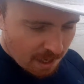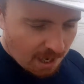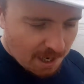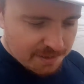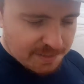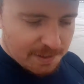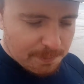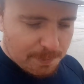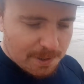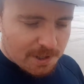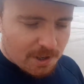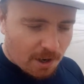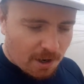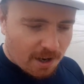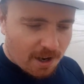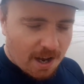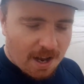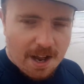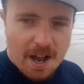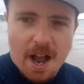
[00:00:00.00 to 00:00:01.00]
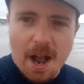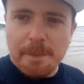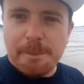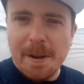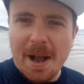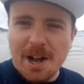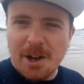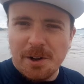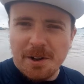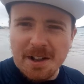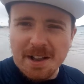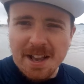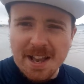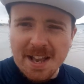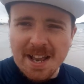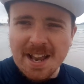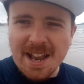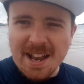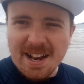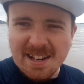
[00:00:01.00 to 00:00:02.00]
I think we got about
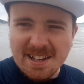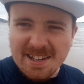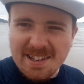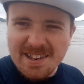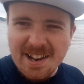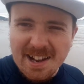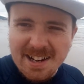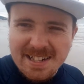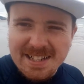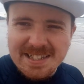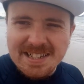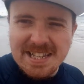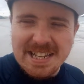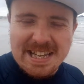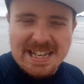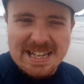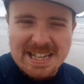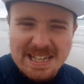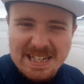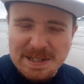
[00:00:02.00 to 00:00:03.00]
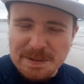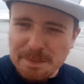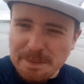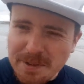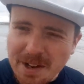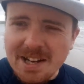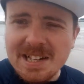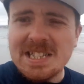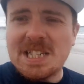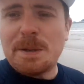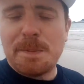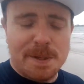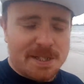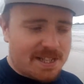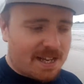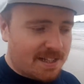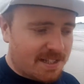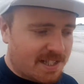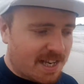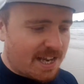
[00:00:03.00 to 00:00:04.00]

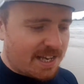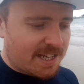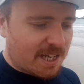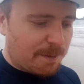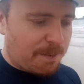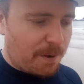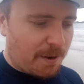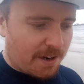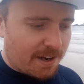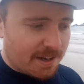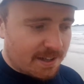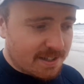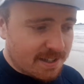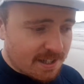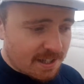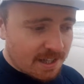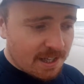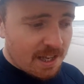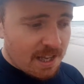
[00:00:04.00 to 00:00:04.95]
90% take up on it.